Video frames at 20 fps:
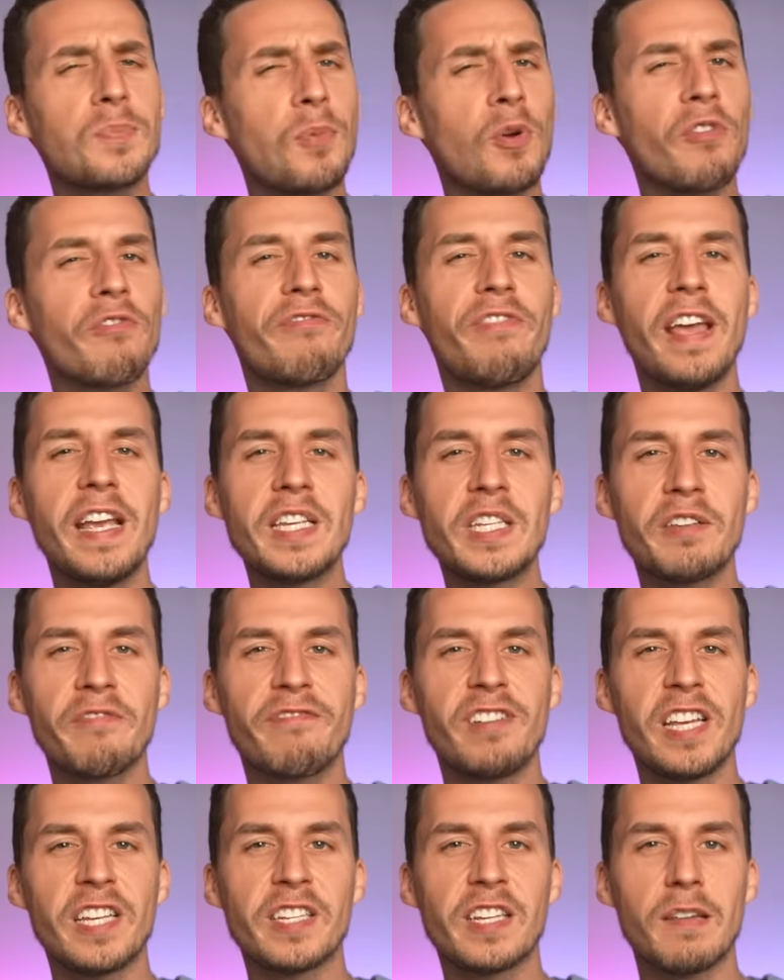
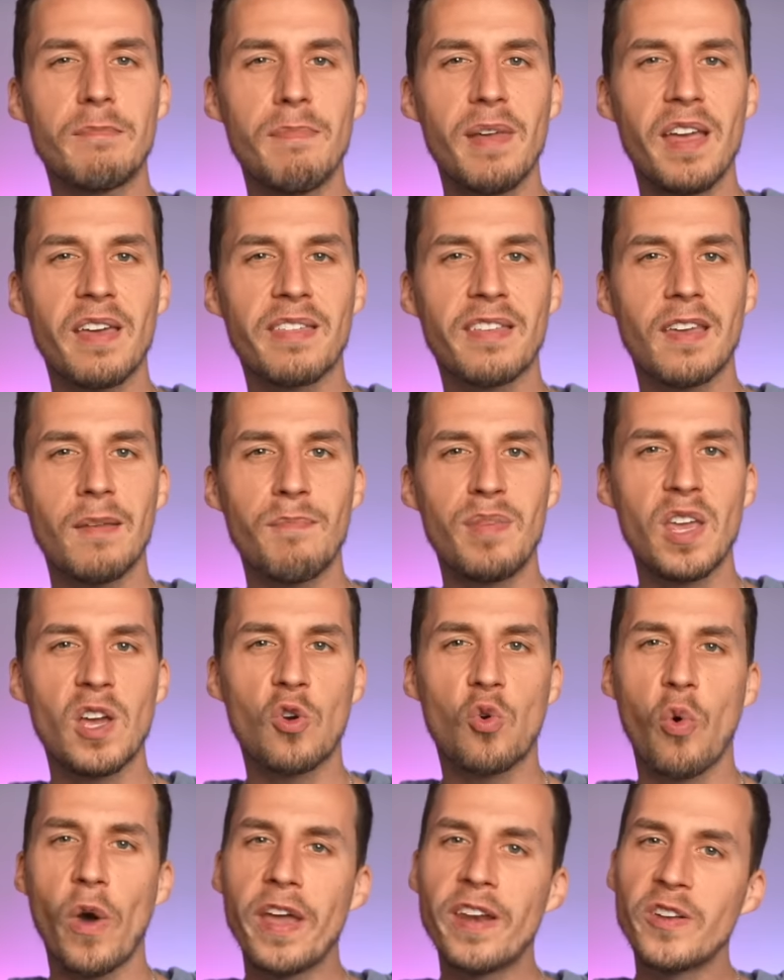pervasiveness in myth can be
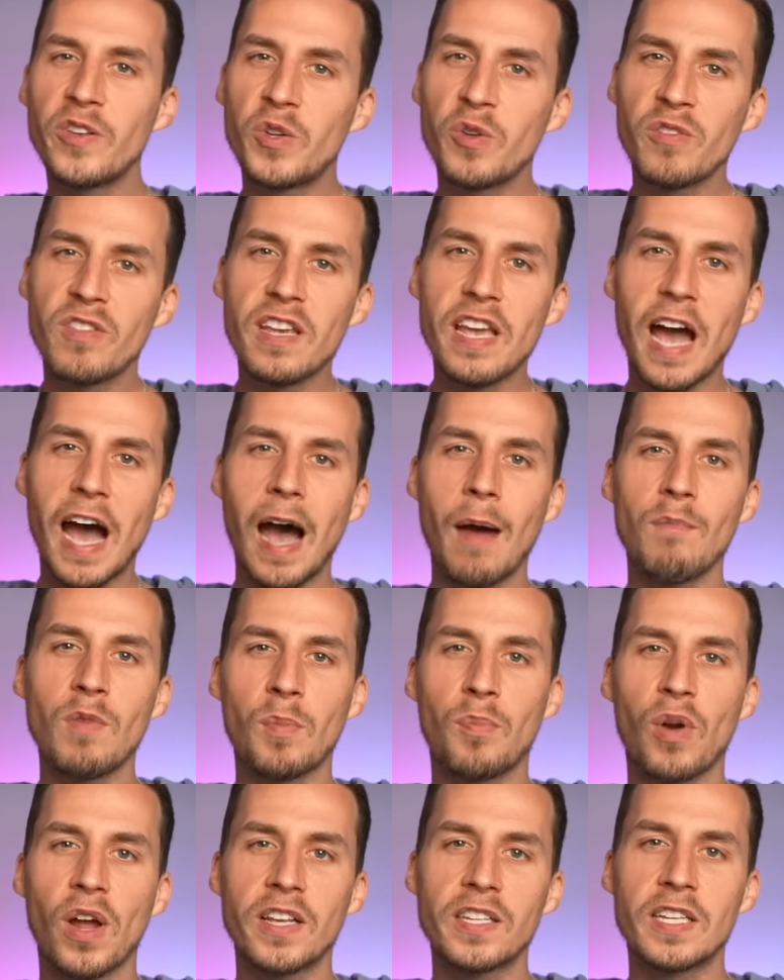equated to the
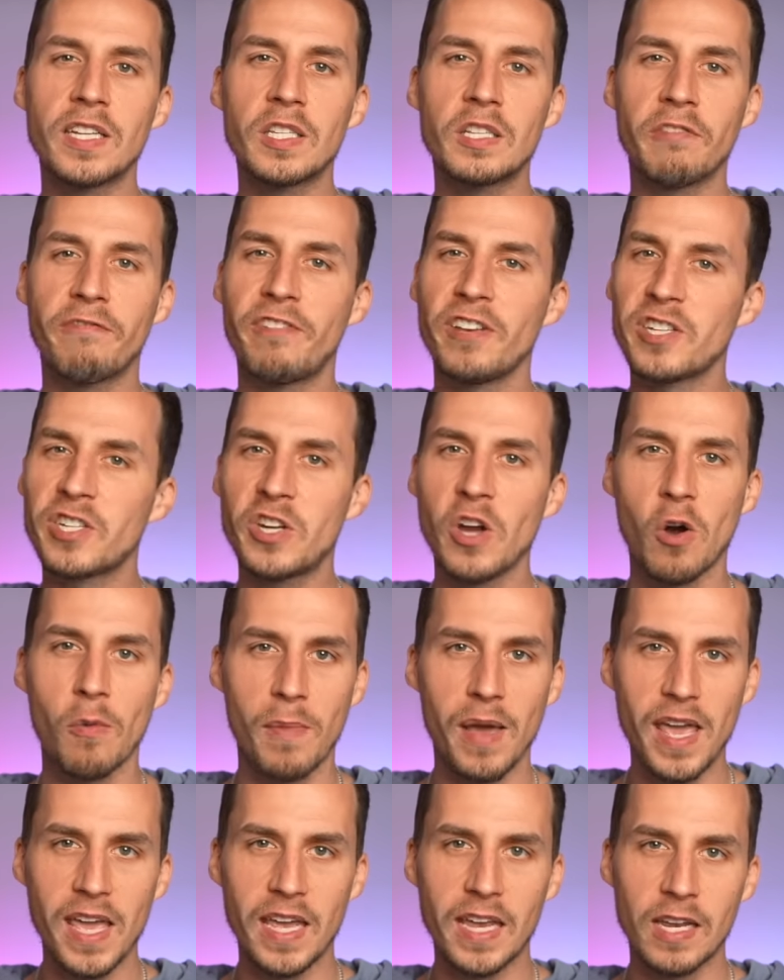omnipresence of his
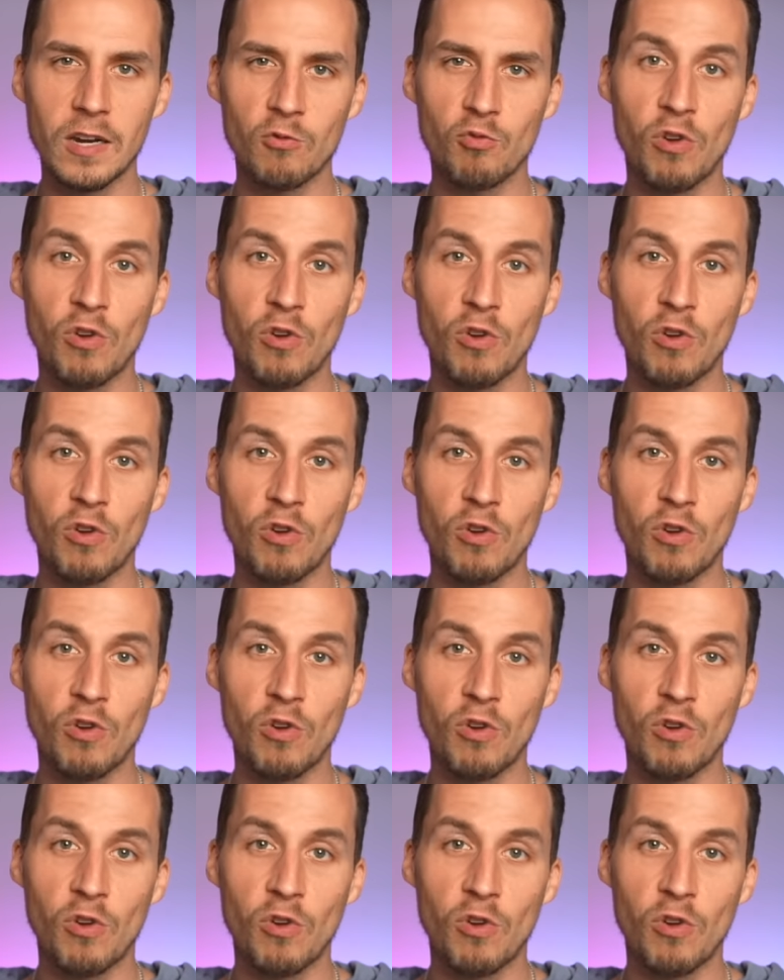domain.